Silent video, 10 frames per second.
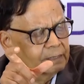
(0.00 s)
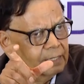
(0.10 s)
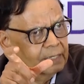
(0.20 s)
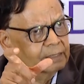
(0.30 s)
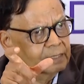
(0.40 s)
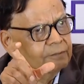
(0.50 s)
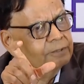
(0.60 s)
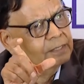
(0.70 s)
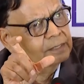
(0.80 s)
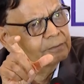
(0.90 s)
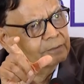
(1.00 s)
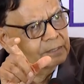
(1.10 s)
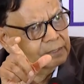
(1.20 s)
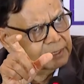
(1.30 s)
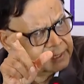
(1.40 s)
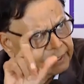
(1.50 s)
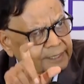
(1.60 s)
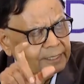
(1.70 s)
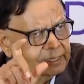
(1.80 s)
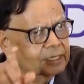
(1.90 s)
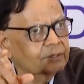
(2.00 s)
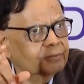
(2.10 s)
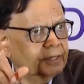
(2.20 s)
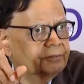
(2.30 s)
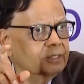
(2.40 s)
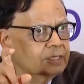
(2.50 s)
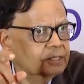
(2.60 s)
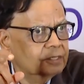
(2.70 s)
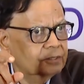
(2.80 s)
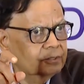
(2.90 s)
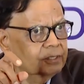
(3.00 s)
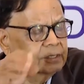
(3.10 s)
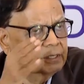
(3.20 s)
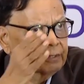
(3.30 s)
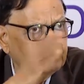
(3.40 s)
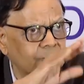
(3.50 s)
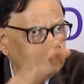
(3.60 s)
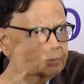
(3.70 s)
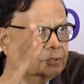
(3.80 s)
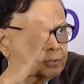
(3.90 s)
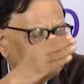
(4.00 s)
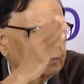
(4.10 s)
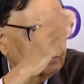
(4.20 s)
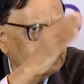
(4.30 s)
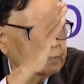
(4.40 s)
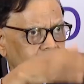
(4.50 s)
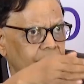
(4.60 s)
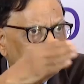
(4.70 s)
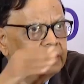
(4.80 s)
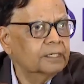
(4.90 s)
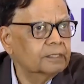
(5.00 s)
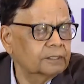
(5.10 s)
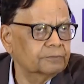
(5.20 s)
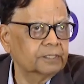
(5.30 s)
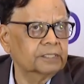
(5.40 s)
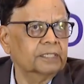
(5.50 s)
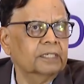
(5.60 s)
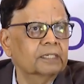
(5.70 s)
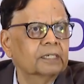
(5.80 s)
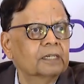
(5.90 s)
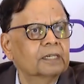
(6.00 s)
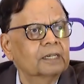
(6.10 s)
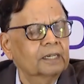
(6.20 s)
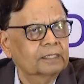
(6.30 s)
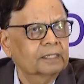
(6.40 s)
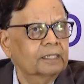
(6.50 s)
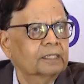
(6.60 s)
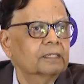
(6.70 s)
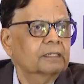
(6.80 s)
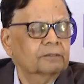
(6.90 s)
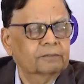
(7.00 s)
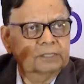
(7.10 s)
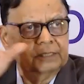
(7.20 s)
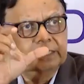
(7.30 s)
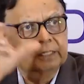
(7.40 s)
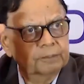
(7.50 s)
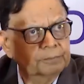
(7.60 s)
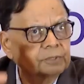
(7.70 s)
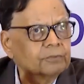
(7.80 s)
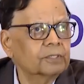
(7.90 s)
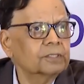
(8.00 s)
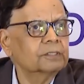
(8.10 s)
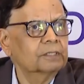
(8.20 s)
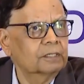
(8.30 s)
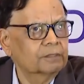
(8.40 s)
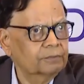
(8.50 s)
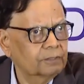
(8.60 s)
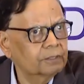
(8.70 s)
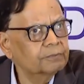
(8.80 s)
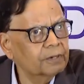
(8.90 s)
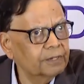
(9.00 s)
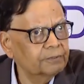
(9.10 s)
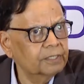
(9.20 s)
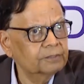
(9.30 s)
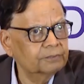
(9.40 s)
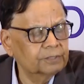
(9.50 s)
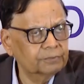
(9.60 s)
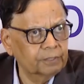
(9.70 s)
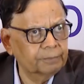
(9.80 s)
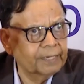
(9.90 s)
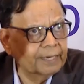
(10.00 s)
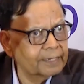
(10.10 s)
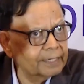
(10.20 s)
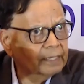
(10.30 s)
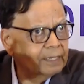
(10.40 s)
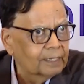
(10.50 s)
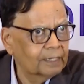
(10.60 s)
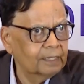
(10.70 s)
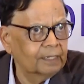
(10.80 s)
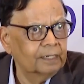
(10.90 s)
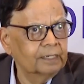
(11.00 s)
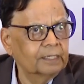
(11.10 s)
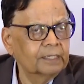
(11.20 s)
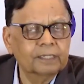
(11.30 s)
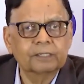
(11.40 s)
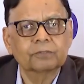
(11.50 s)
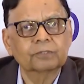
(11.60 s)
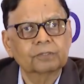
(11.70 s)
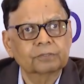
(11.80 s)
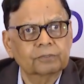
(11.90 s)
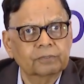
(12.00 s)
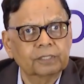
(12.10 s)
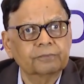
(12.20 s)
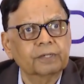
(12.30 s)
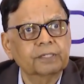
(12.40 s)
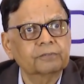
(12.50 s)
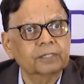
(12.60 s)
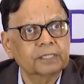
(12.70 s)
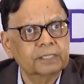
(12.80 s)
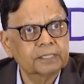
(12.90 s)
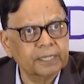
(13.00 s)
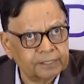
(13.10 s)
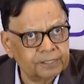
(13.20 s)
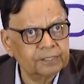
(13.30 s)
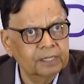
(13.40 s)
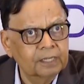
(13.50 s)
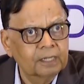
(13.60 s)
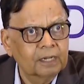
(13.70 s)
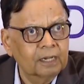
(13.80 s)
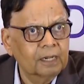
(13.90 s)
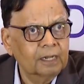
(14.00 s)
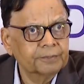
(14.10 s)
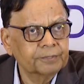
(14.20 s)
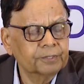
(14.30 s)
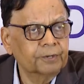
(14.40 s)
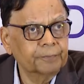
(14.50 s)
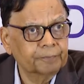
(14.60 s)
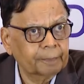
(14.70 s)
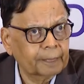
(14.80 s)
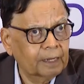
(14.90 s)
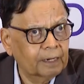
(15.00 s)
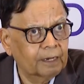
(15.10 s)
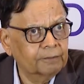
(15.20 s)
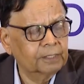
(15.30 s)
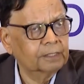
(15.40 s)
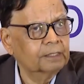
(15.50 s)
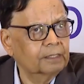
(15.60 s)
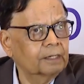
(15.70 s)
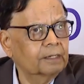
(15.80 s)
had covered 6 instead of 5 years. So it gave 2 reports. One was for 1 year, the first year, and then the second report was for the 5 years, which will be ending in the year 2025-26. So our